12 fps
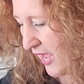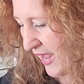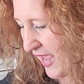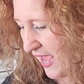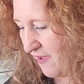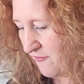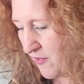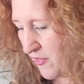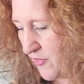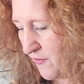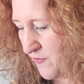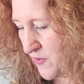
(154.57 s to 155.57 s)
have
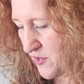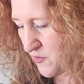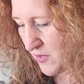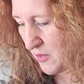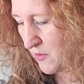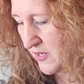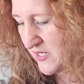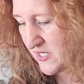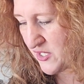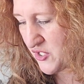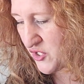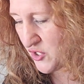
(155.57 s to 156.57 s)
the first one I want
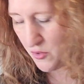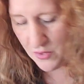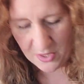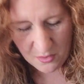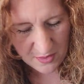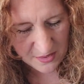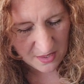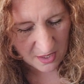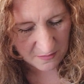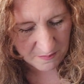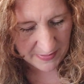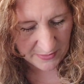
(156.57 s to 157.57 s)
to show you is
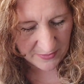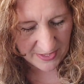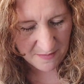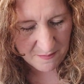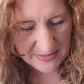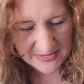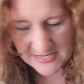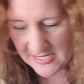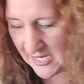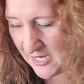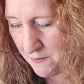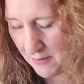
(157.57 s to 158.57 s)
called Marley
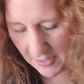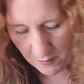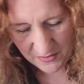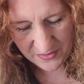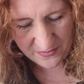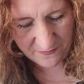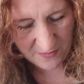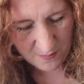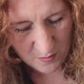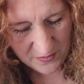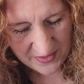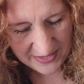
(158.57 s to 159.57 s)
Minty
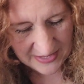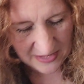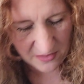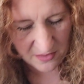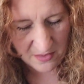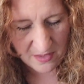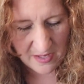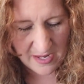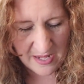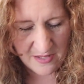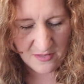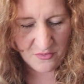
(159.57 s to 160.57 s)
from With I Needle
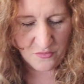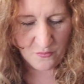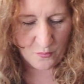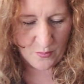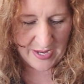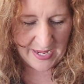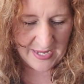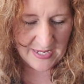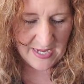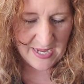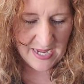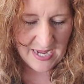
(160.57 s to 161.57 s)
and
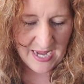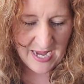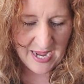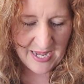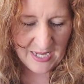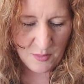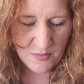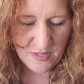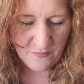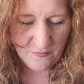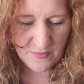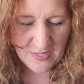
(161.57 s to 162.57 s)
Thread, and it
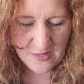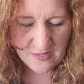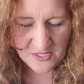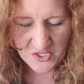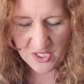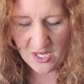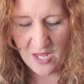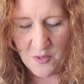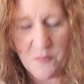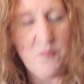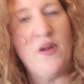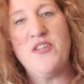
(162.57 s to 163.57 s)
was a free stitch
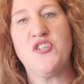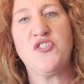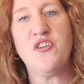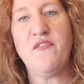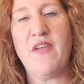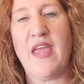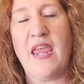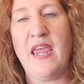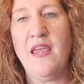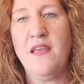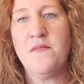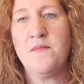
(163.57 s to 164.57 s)
along with Brunches
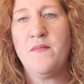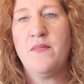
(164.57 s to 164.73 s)
Gervais,